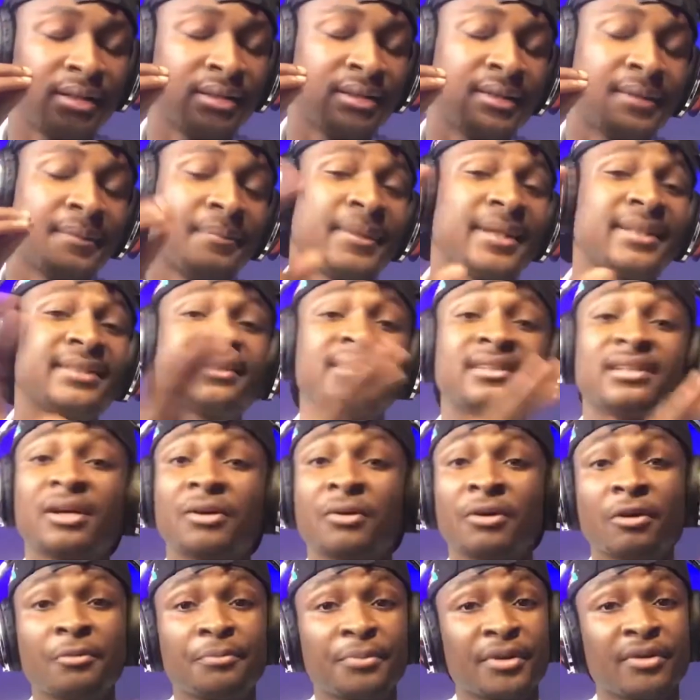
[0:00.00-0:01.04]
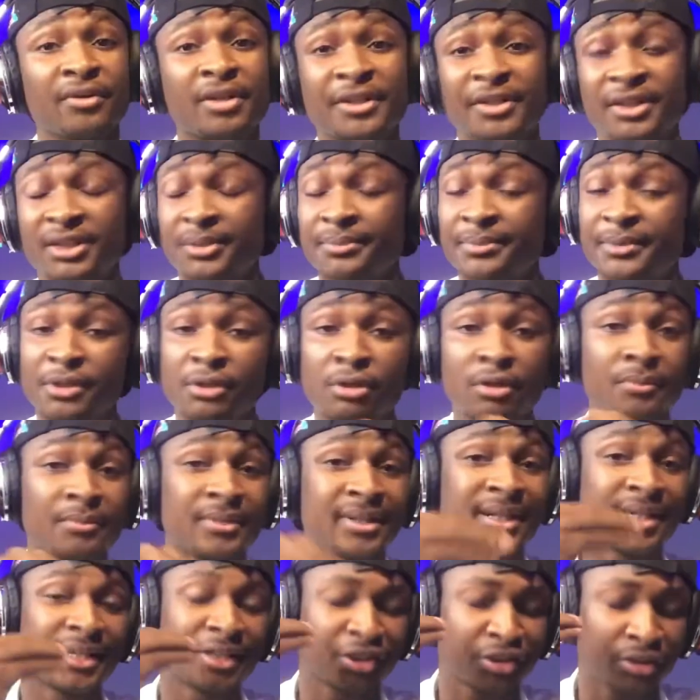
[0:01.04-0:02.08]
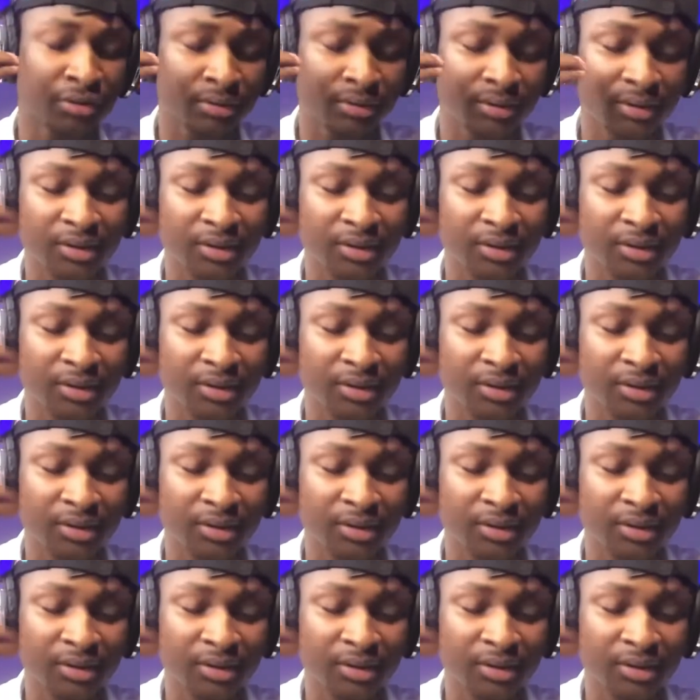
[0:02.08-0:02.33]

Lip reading: the best thing that will help your relationship is communication.